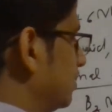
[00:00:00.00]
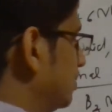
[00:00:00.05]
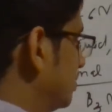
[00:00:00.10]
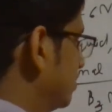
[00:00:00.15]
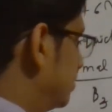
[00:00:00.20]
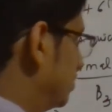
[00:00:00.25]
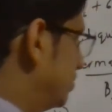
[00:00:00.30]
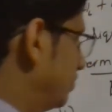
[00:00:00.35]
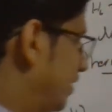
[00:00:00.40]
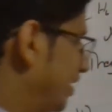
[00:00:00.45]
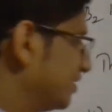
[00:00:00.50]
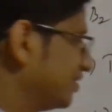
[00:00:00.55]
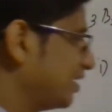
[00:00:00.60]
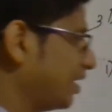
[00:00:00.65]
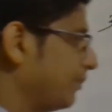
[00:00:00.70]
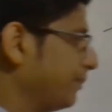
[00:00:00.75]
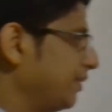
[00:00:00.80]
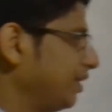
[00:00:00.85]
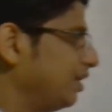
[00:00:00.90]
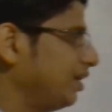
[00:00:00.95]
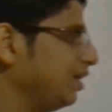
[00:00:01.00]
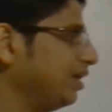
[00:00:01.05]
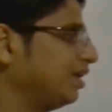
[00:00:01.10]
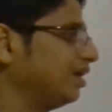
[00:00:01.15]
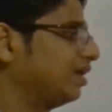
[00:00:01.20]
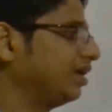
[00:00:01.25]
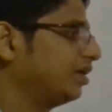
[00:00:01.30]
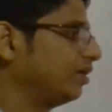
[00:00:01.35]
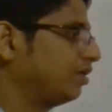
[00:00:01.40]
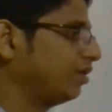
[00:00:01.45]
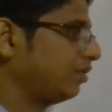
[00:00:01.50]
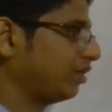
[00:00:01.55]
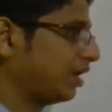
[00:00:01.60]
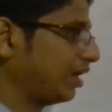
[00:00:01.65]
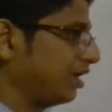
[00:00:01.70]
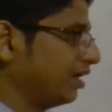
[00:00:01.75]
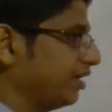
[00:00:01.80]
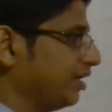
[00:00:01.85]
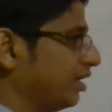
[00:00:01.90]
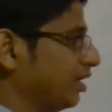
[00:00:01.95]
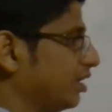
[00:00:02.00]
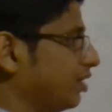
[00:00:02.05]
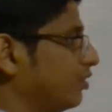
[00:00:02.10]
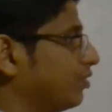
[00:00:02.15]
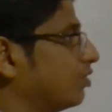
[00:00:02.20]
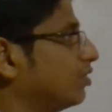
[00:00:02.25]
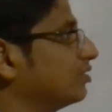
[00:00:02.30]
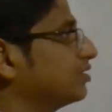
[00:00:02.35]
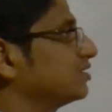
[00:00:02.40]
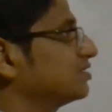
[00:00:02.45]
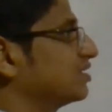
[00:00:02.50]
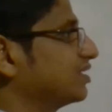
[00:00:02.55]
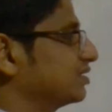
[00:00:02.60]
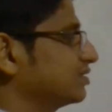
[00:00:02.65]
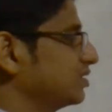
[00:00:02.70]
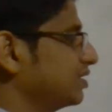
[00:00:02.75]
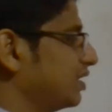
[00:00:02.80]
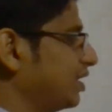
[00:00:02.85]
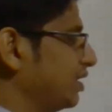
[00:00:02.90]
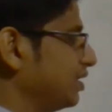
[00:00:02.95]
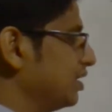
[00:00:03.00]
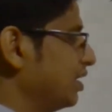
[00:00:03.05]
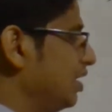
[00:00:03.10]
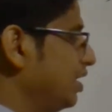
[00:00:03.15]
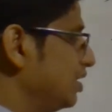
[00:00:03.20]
So what's happening here? Here now already I drawn the structure, right?